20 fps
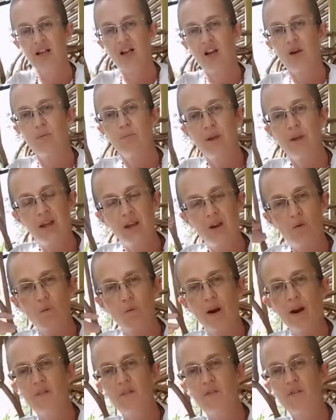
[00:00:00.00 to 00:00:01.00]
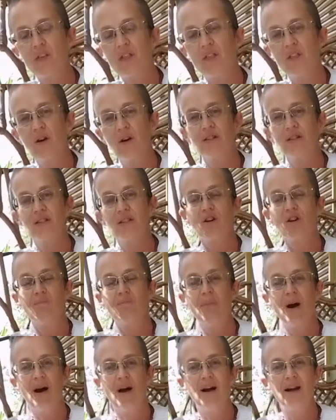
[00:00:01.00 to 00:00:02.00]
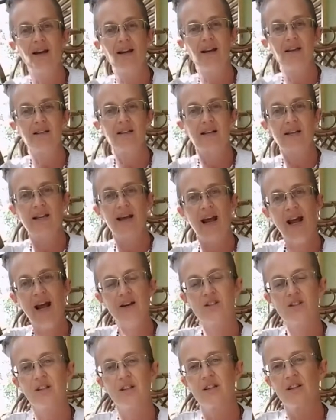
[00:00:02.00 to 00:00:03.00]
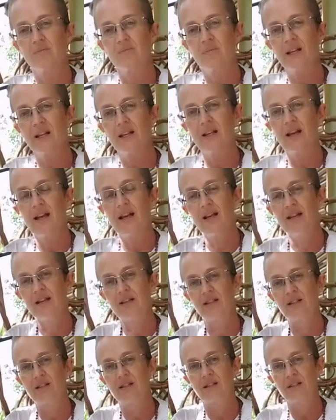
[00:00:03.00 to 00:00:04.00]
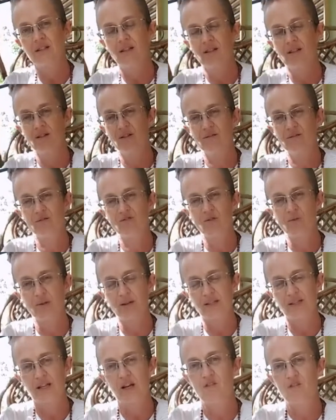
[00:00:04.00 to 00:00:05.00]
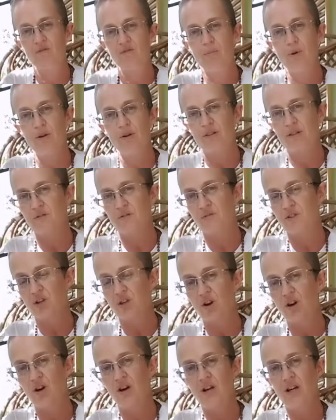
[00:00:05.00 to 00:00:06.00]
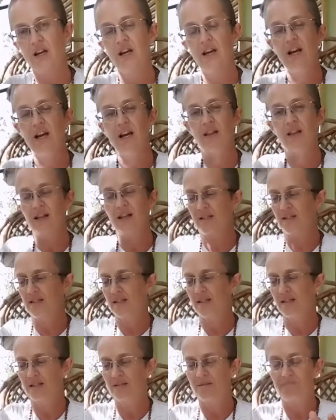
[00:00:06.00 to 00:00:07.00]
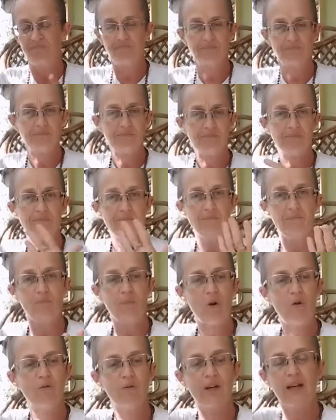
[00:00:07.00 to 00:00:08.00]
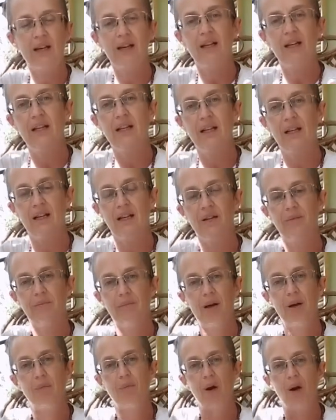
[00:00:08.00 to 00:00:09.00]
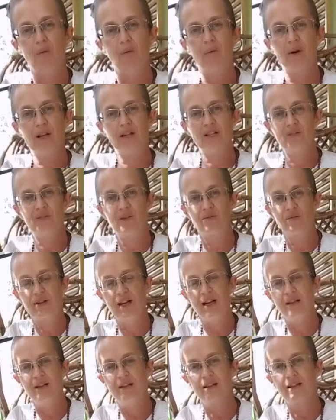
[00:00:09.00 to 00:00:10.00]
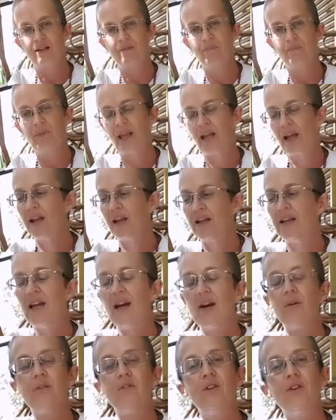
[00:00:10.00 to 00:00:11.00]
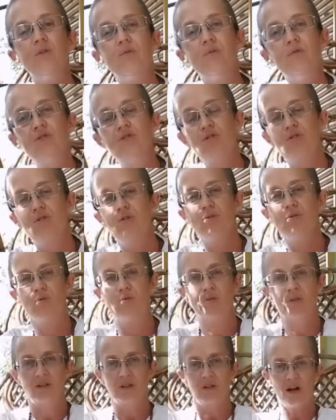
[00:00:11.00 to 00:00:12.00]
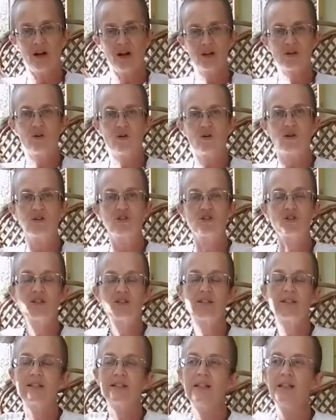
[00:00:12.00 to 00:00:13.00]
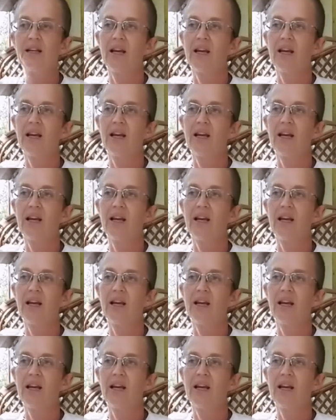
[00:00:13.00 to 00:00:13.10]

Being aware of the thoughts in your mind and catching them and doing self-positive talk that says, okay, I want a different reality. Now, if you do unconsciously